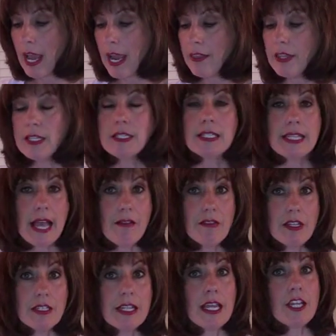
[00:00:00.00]
And then
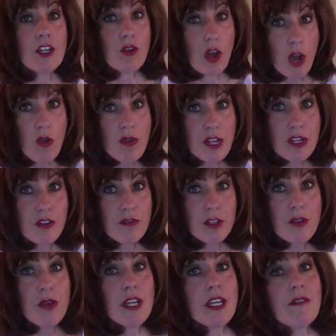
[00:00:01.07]
7, take your own
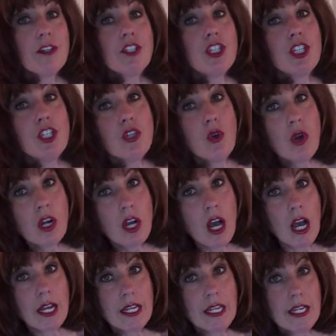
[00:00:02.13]
interview and give it to your
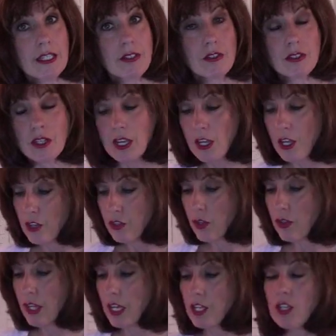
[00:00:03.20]
audience
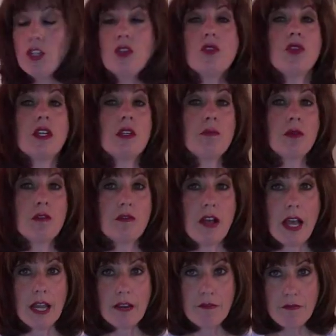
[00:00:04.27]
so that you can
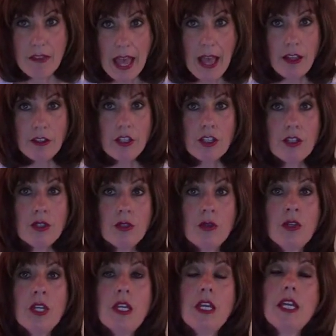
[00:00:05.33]
provide
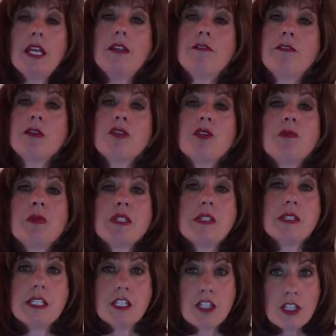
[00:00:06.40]
value. It further
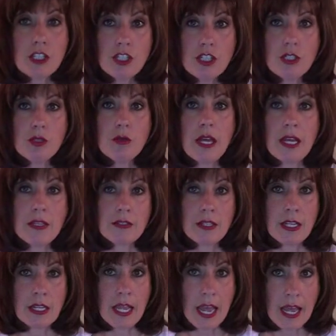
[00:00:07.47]
positions you as
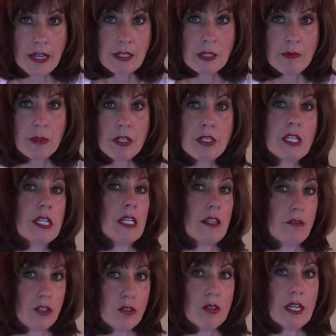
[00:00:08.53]
an expert and
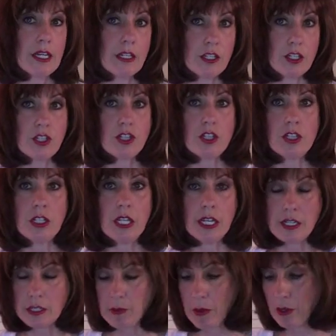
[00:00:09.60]
gives you that additional
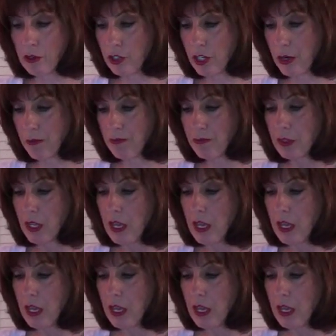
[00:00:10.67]
exposure.